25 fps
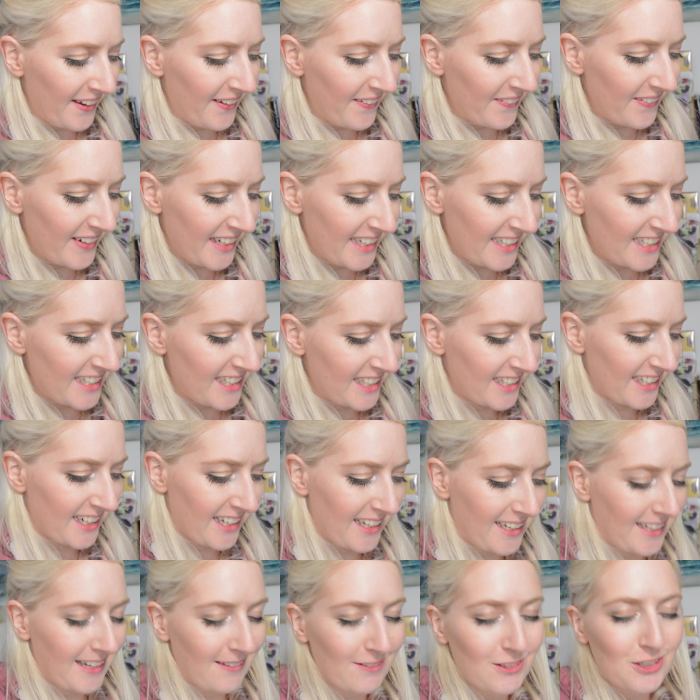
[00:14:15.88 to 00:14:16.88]
which
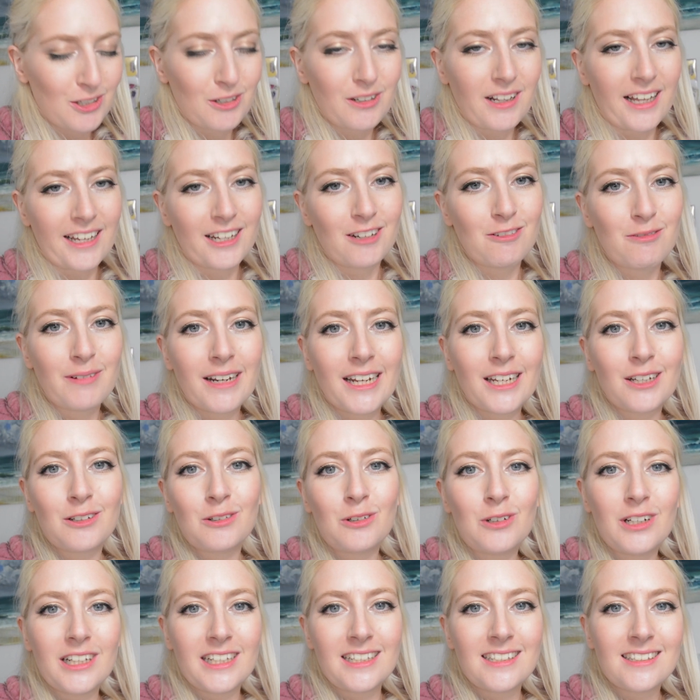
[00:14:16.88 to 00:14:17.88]
gives you like a really
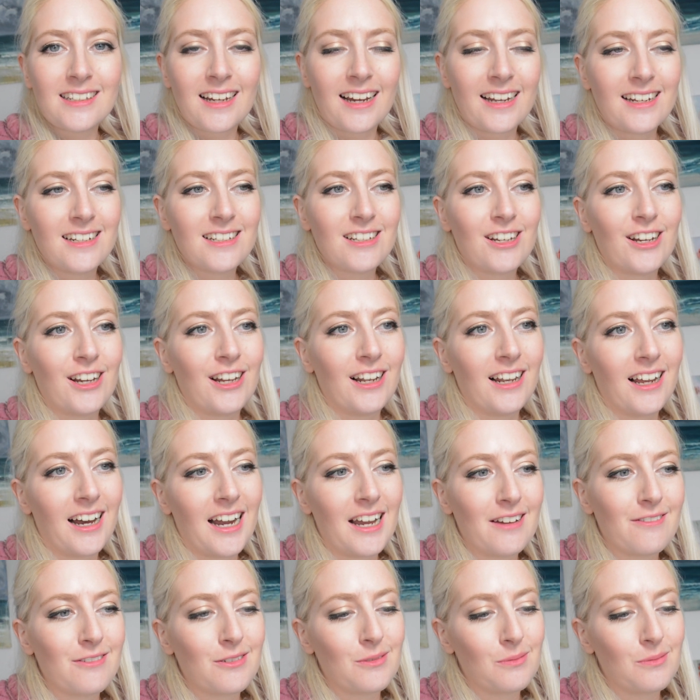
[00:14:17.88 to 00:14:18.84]
cool insight into her life